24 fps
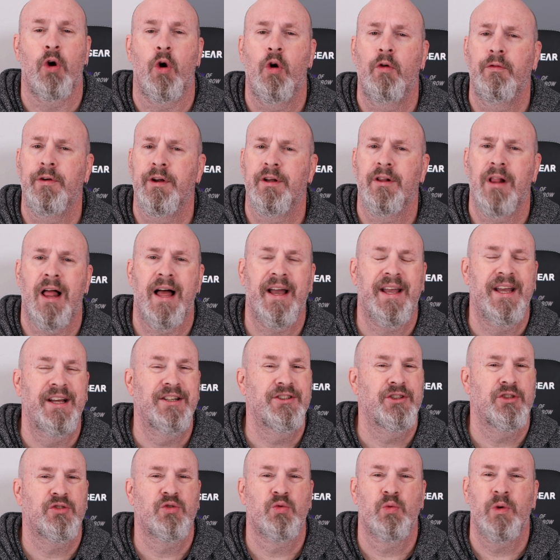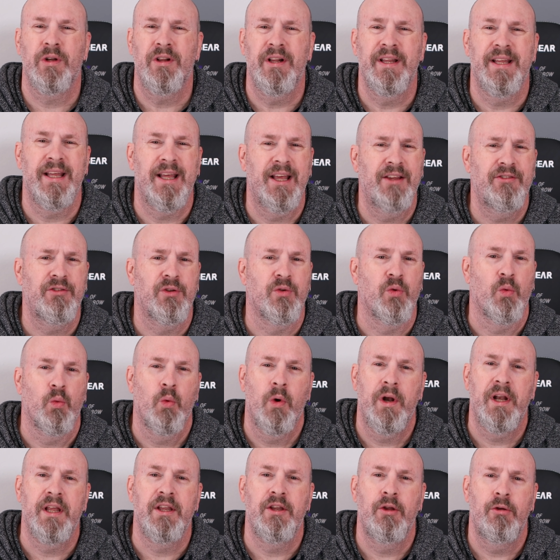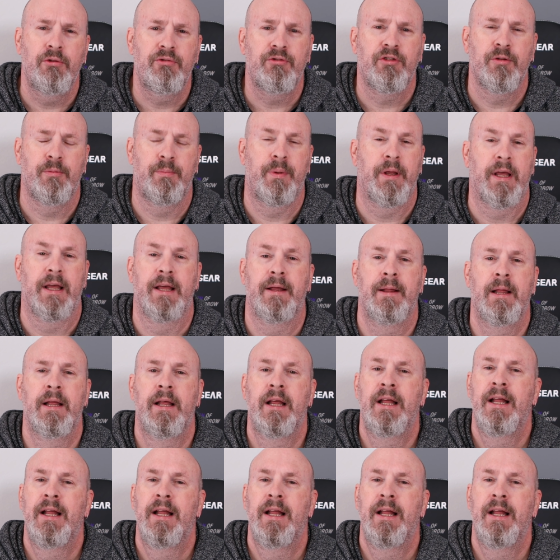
overclocking just really isn't what it used to be.